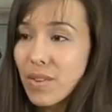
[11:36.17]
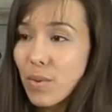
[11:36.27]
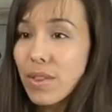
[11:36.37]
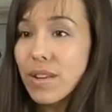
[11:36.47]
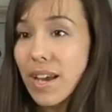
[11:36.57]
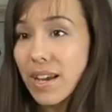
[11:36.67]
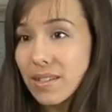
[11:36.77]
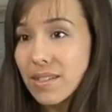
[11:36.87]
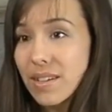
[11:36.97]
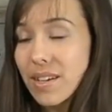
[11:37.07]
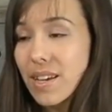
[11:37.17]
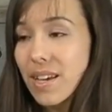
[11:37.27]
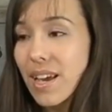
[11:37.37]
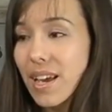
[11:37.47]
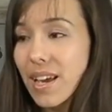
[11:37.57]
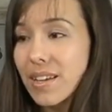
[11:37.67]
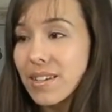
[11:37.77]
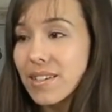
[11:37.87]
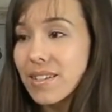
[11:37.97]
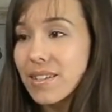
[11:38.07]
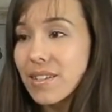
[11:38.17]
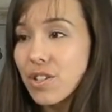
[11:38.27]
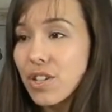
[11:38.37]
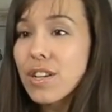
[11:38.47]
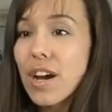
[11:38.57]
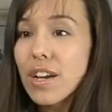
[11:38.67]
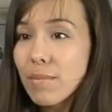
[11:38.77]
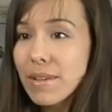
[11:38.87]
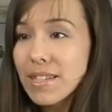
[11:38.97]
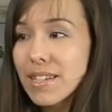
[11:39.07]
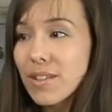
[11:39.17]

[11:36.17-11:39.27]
with an ex, and she documents it,